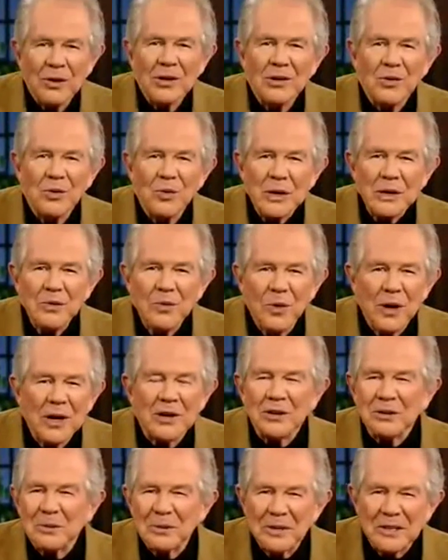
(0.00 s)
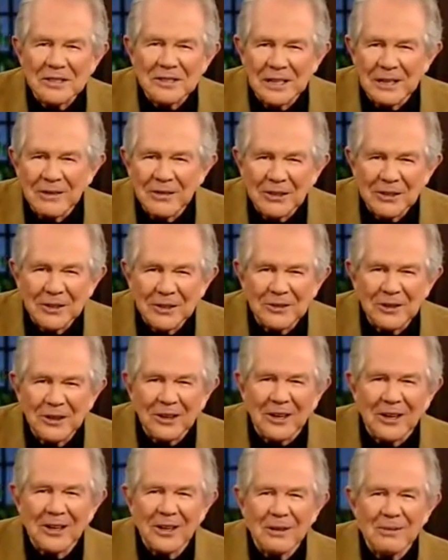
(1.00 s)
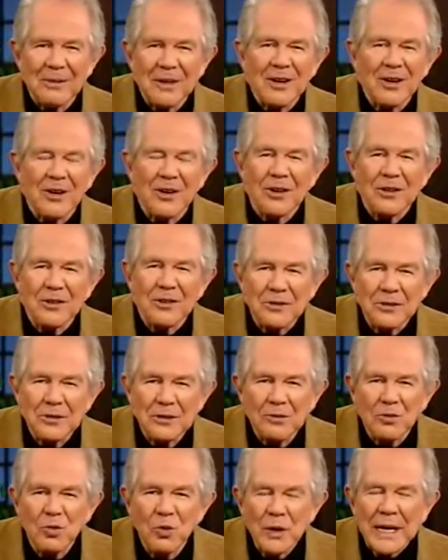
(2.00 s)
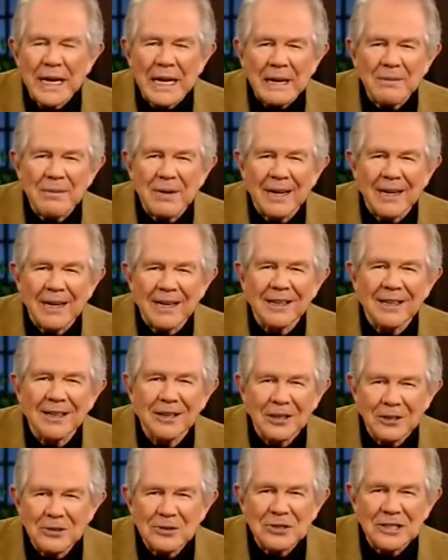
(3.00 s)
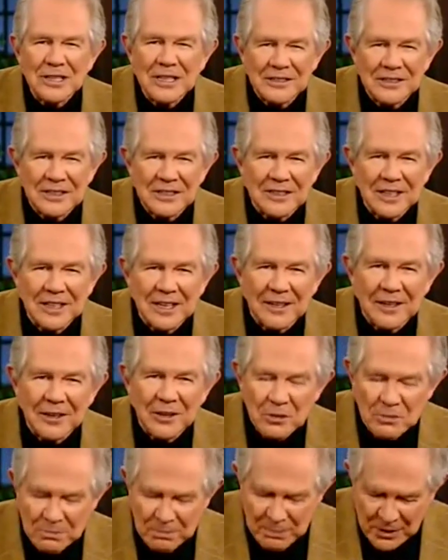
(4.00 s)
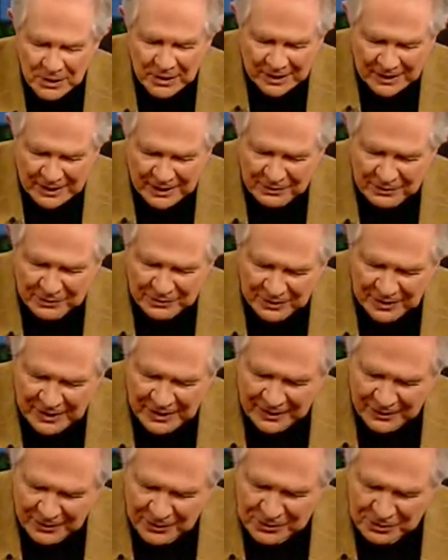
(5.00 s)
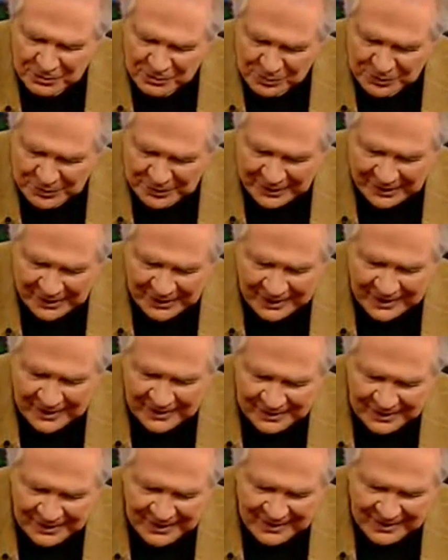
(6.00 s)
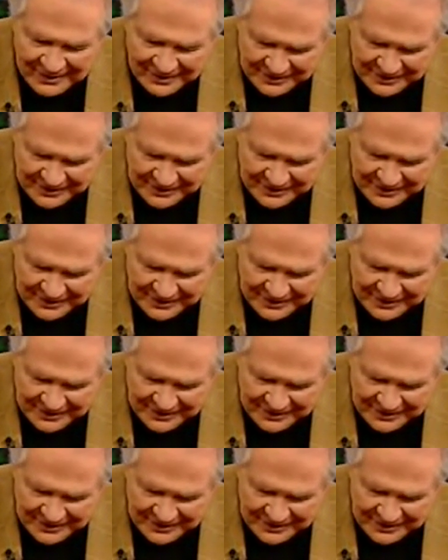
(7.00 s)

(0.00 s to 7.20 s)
Well, we welcome to the 700 Club the author of Winning by Losing. She's got a new book out that I know you want to get.